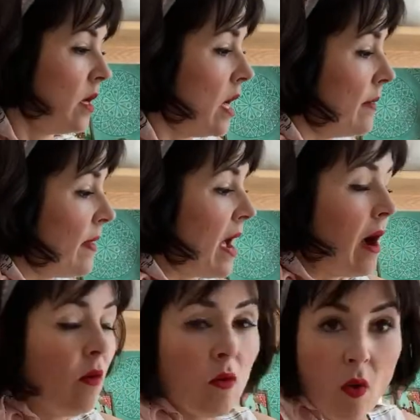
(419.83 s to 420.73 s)
And
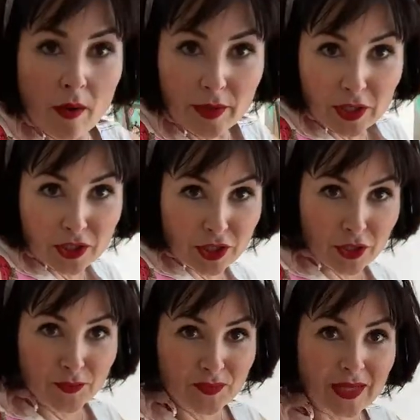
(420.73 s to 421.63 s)
now what I'm going to
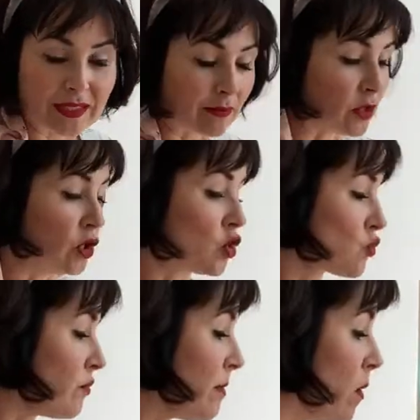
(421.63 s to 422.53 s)
do is I'm going to
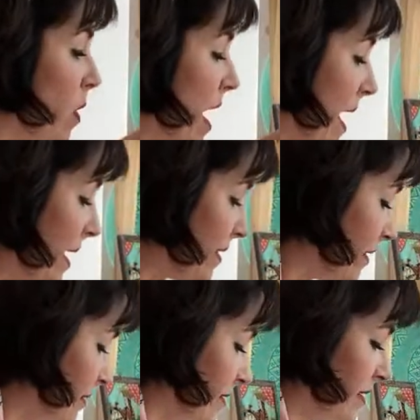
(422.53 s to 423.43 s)
trim away,
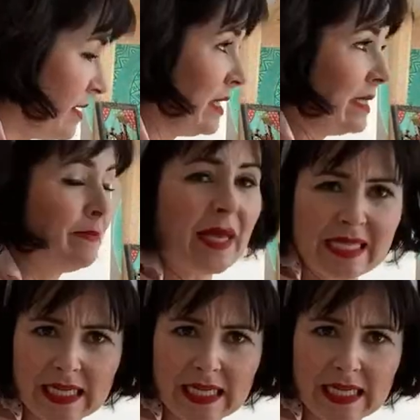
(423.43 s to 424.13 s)
best